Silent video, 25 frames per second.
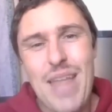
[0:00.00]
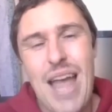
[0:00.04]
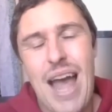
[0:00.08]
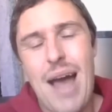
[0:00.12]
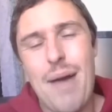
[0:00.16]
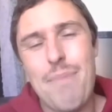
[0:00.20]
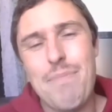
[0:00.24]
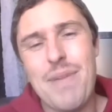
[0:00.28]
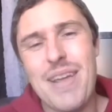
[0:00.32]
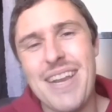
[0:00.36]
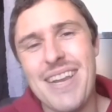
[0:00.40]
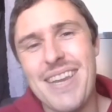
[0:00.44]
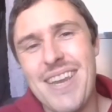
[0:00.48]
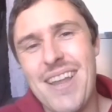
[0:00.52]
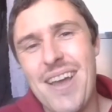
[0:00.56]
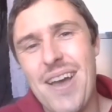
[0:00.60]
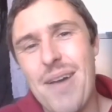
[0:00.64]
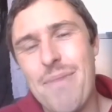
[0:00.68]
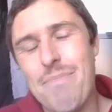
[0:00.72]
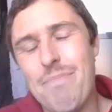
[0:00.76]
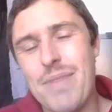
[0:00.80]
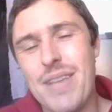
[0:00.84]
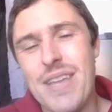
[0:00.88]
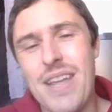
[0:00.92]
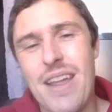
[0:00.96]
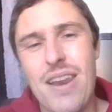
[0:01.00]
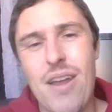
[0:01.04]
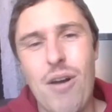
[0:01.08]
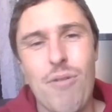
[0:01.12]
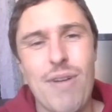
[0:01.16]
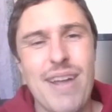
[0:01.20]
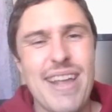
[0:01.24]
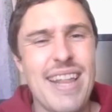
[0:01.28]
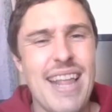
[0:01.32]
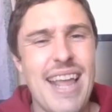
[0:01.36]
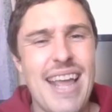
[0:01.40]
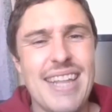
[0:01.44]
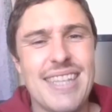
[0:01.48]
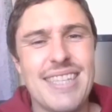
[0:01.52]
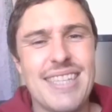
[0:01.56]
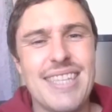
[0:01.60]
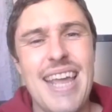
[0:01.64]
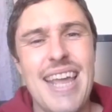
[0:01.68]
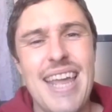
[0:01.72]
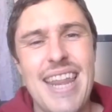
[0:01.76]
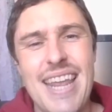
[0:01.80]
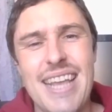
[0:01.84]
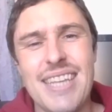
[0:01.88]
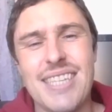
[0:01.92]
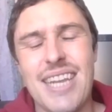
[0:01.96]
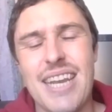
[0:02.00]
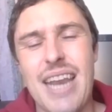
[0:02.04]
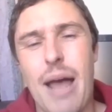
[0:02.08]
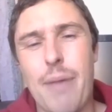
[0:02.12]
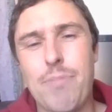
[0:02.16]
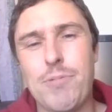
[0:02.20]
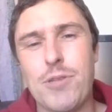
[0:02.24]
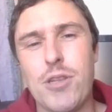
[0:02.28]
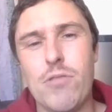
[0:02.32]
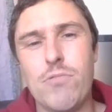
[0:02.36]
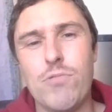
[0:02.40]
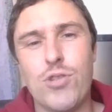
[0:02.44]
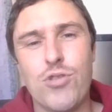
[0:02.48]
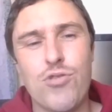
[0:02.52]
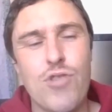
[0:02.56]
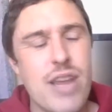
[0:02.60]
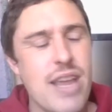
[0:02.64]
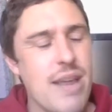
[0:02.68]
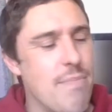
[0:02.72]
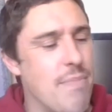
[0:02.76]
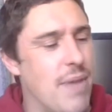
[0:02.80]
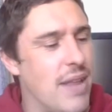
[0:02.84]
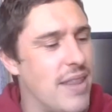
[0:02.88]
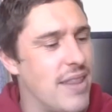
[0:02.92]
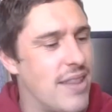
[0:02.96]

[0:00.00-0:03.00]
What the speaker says: I mean, you know, it is an absolute dream,